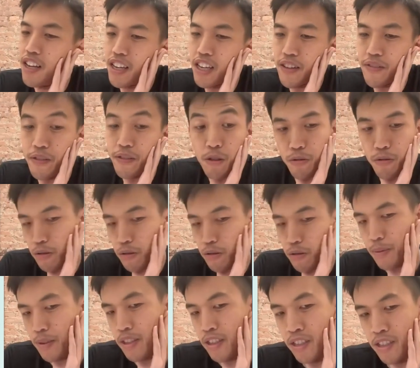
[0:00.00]
If you will
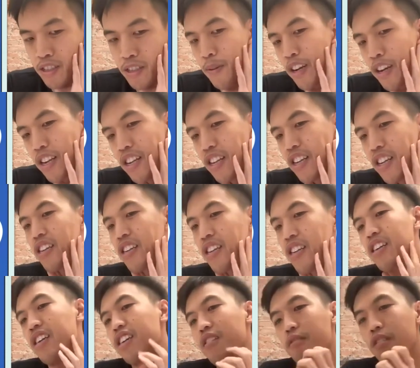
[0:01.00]
be participating
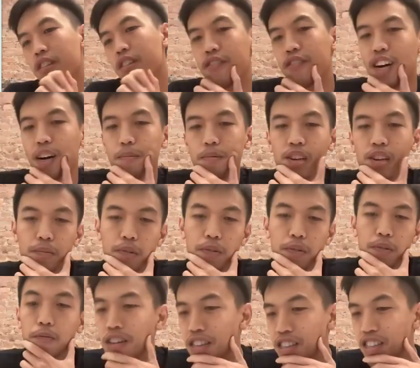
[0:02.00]
in one of the
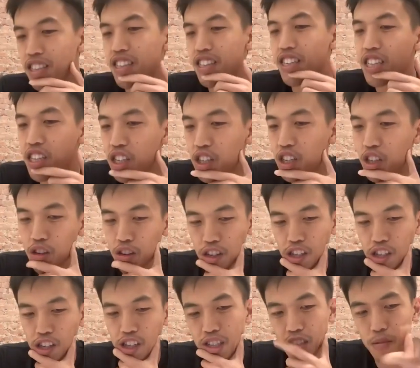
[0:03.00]
upcoming ones in either New
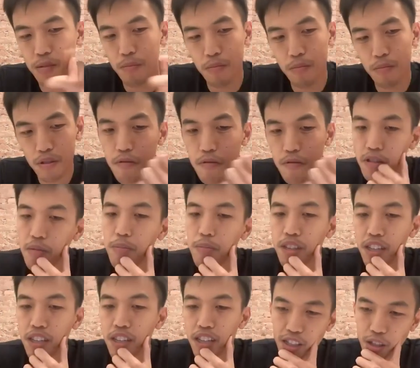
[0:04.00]
York or Istanbul, we'll
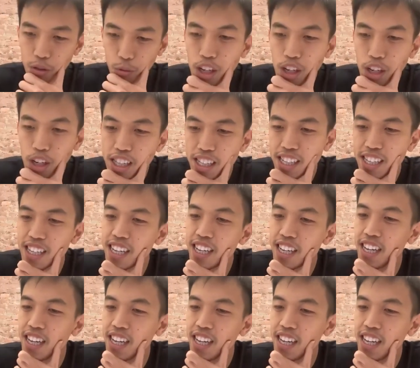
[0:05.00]
be there as well.